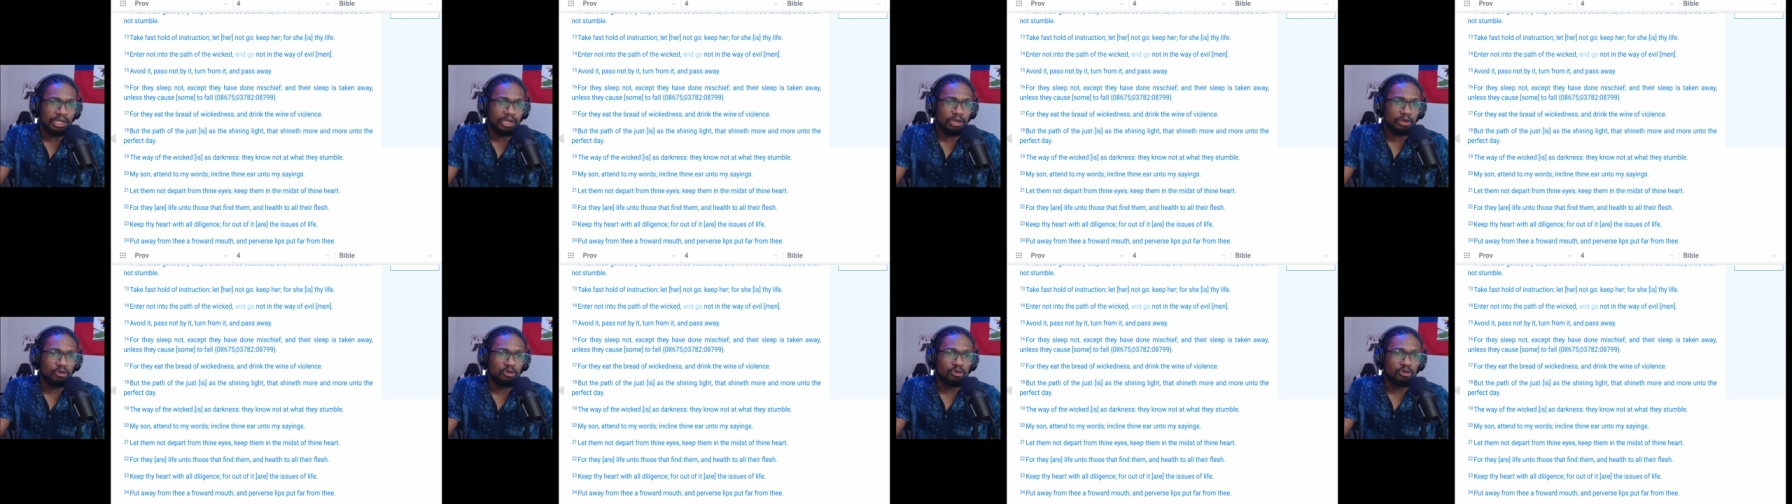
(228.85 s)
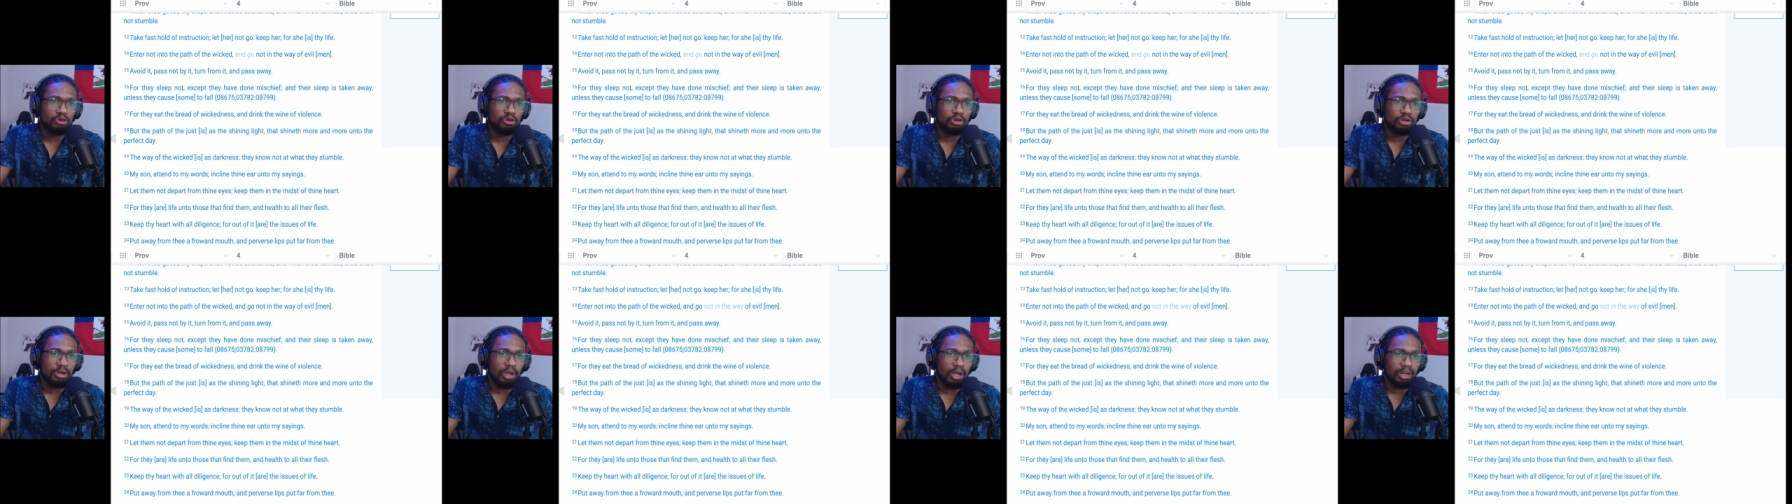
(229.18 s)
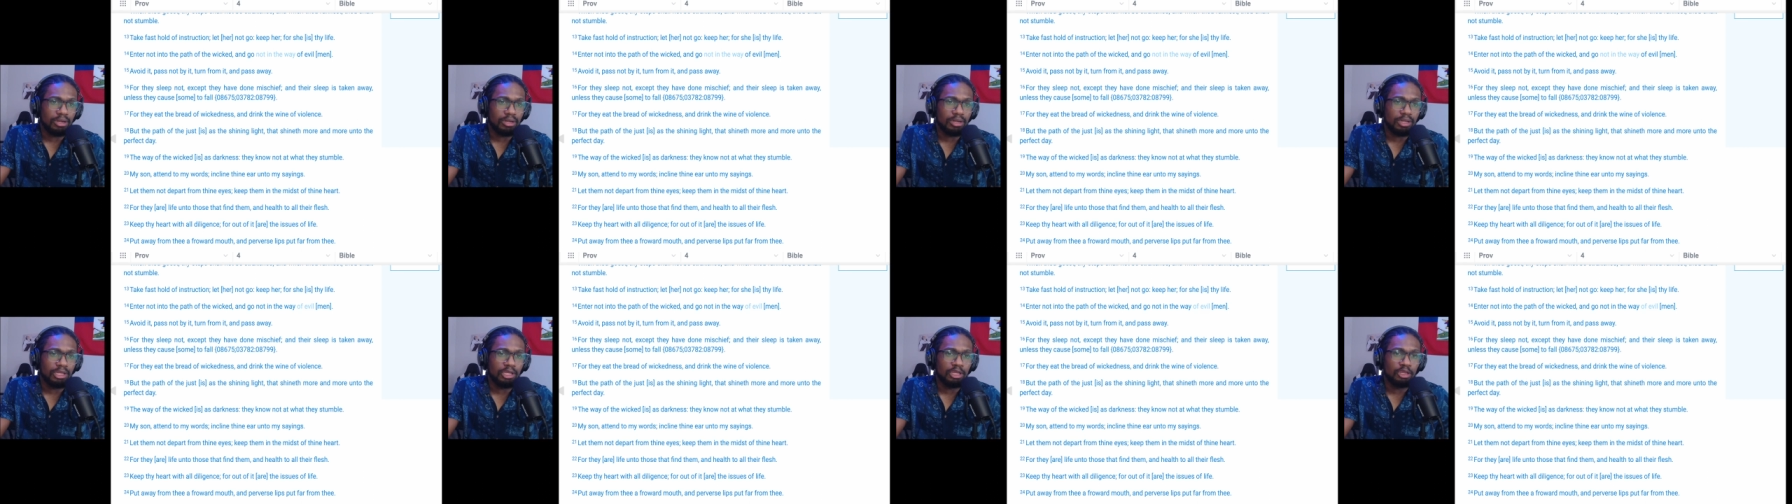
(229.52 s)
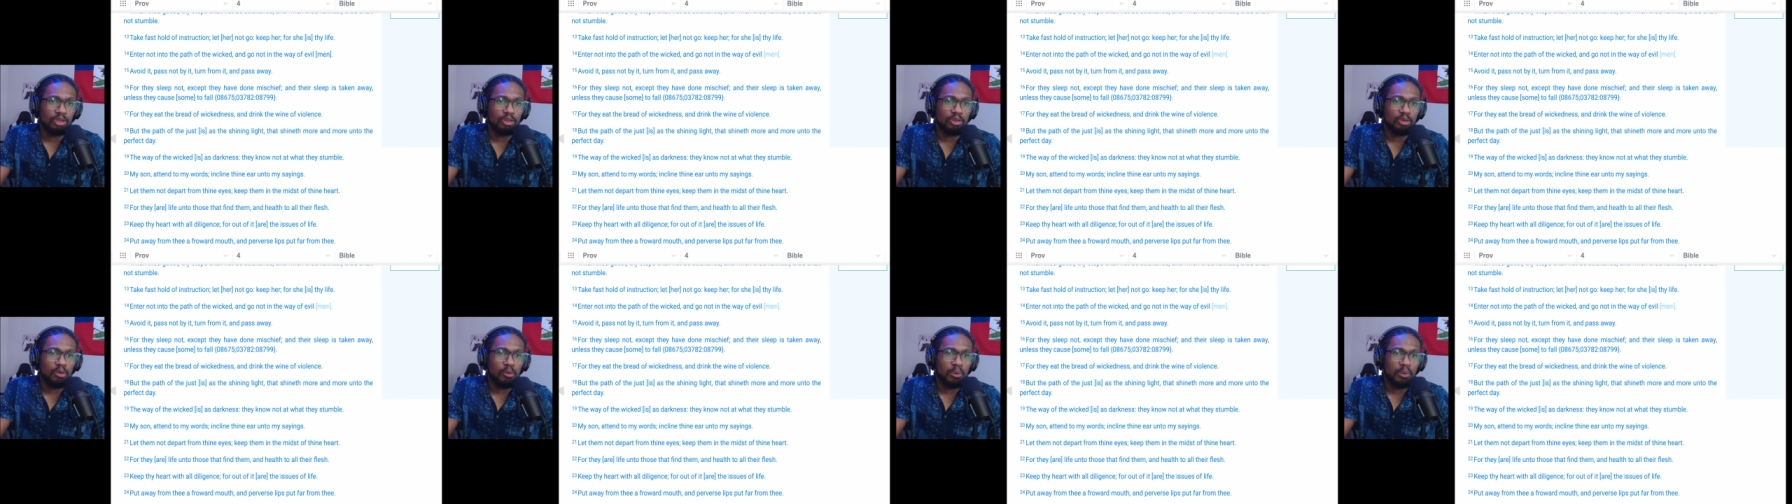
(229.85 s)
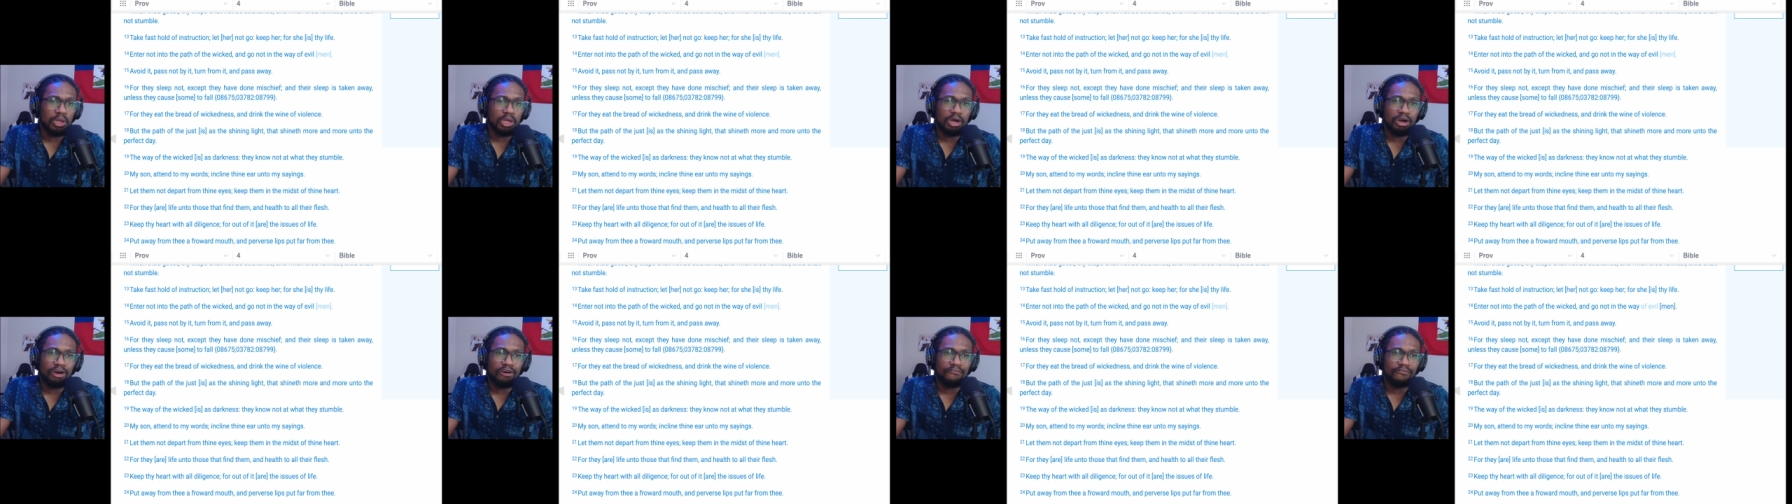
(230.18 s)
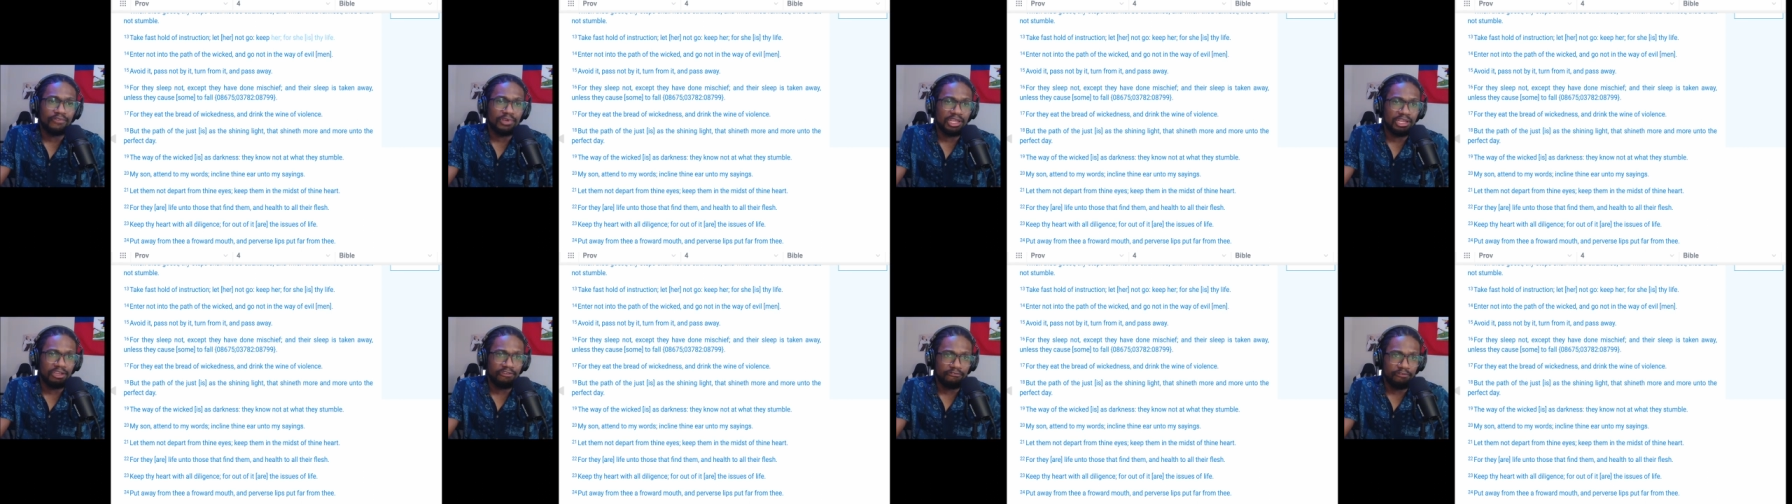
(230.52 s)
Go not in the way of
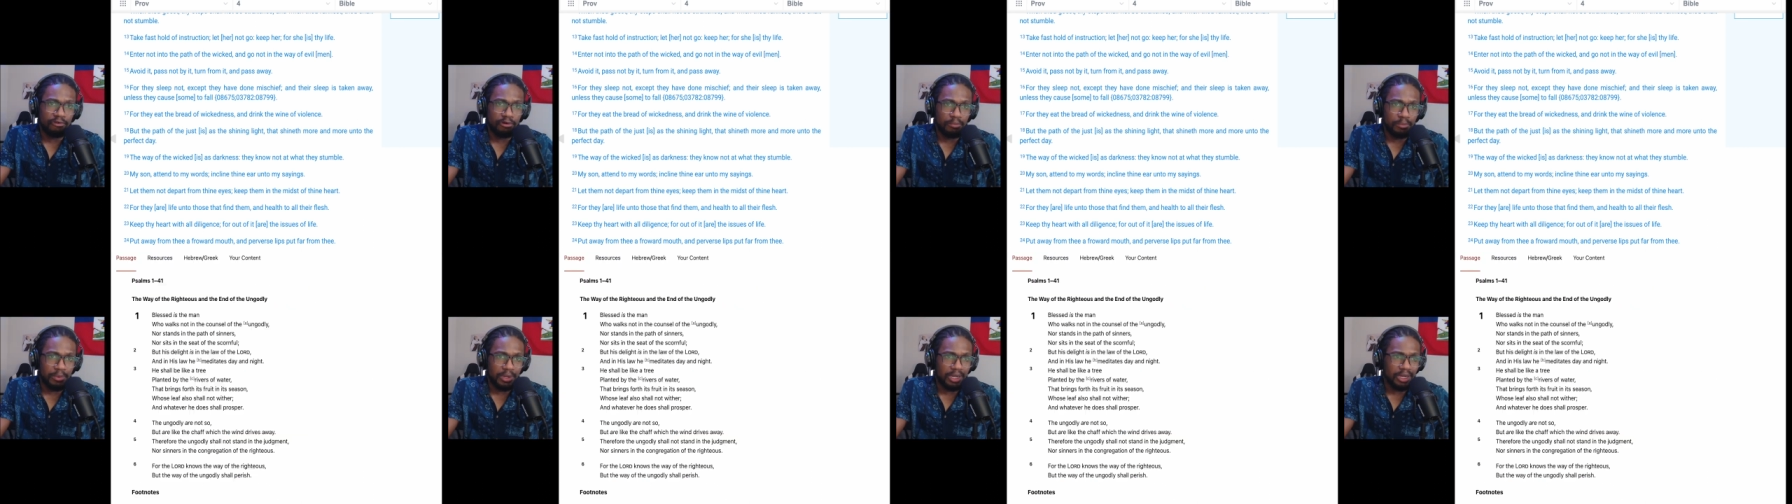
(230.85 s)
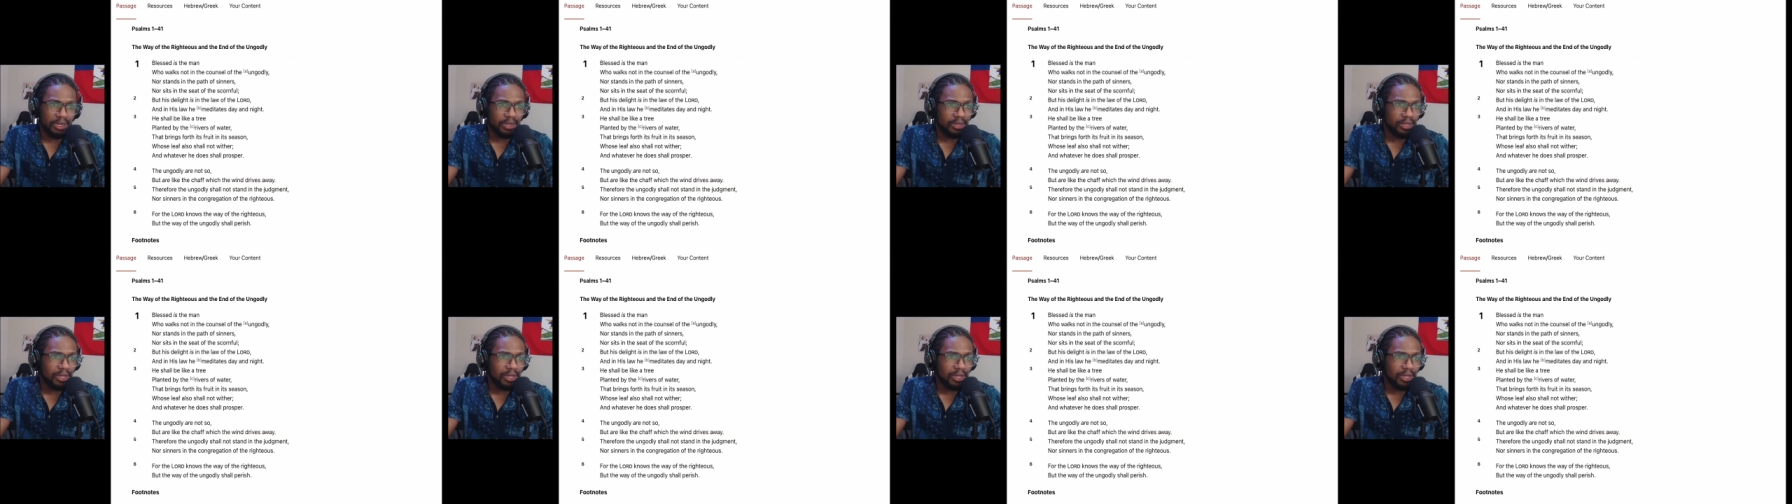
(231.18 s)
evil men,